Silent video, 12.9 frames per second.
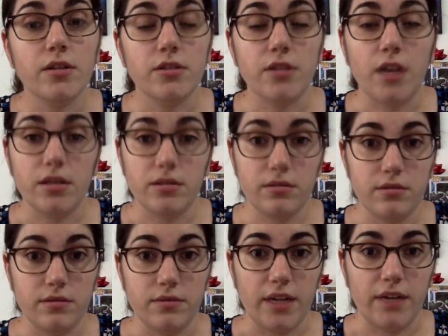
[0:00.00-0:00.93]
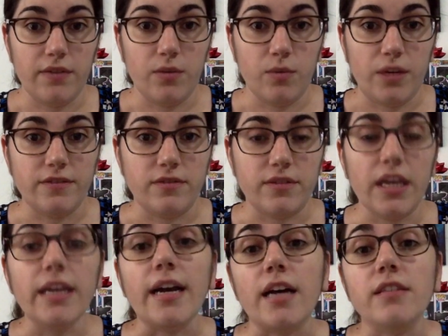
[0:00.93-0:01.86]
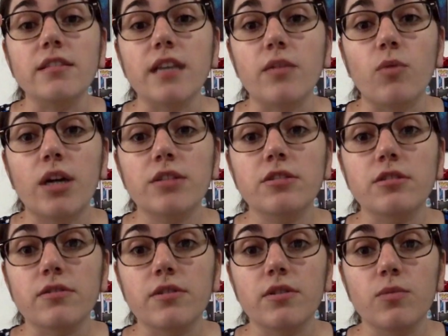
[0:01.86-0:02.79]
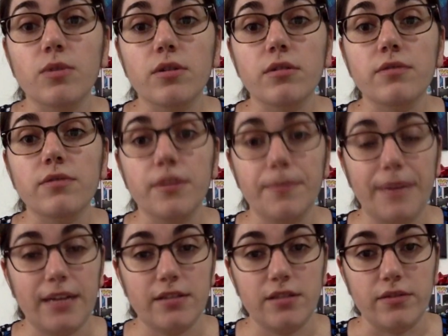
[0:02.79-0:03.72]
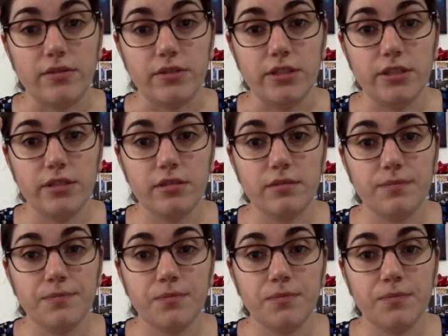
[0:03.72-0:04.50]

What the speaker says: she also survived the waves of chaos that washed over the world for the past several years.